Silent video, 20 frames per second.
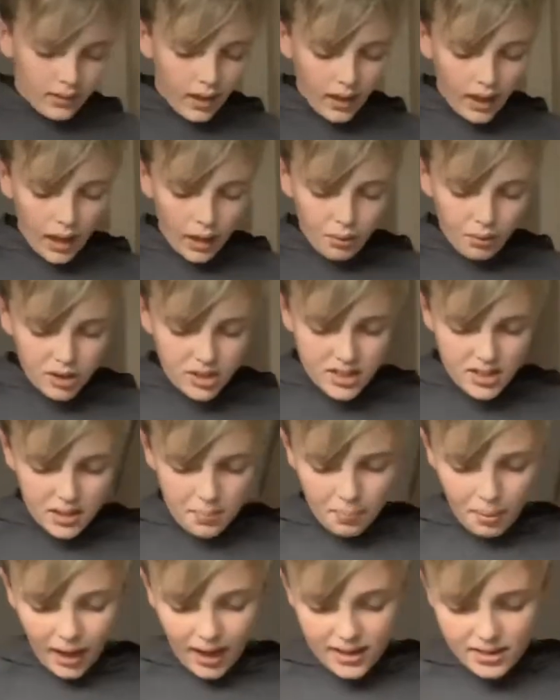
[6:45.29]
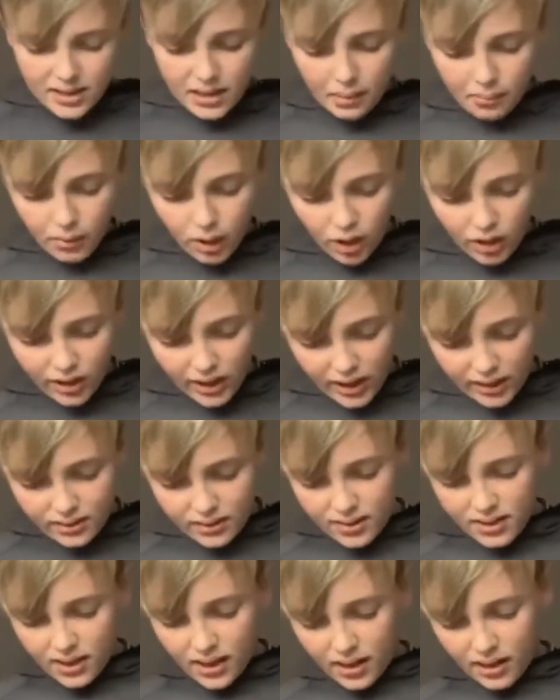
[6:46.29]
I want to see Byers come on
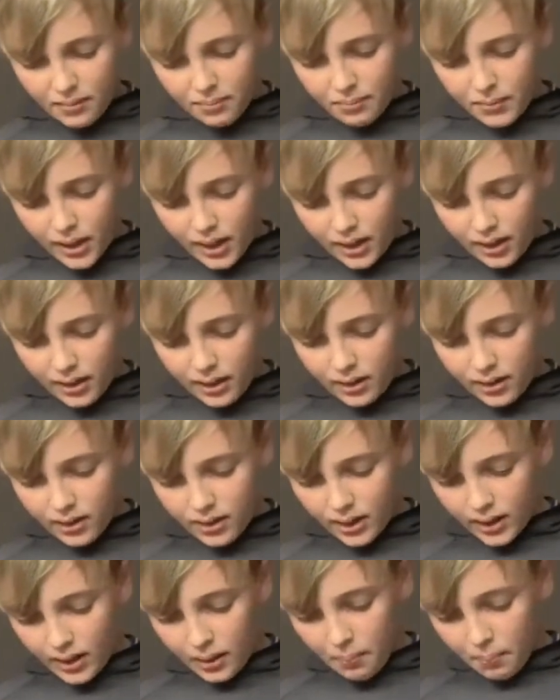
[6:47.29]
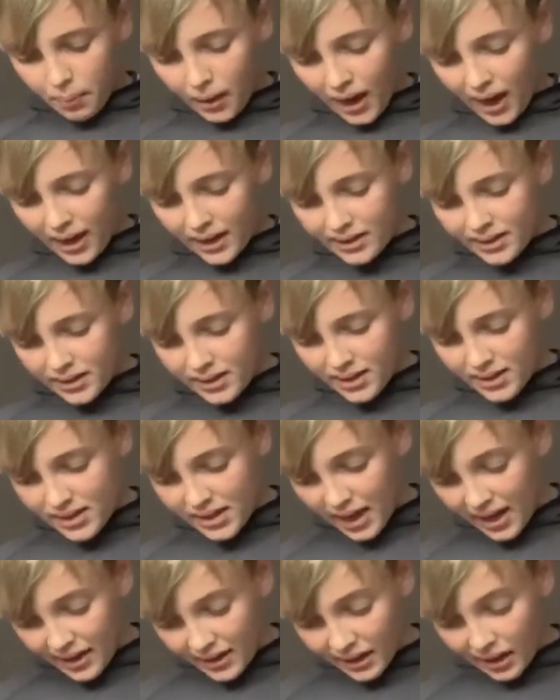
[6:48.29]
and uh, make an impact in the
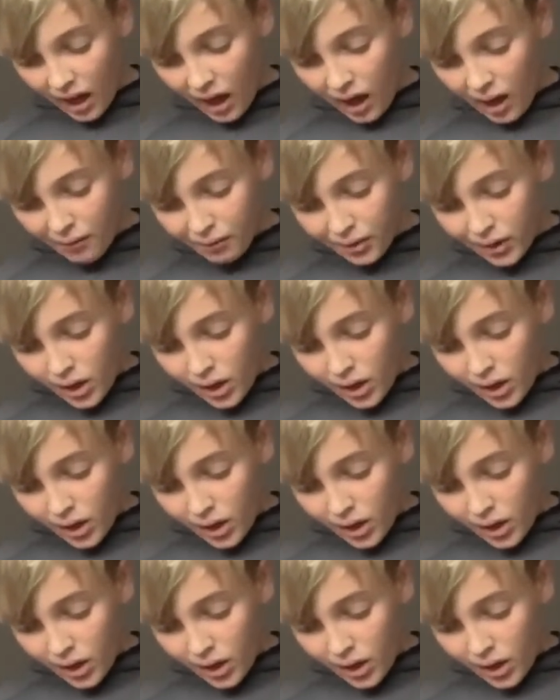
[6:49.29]
second half.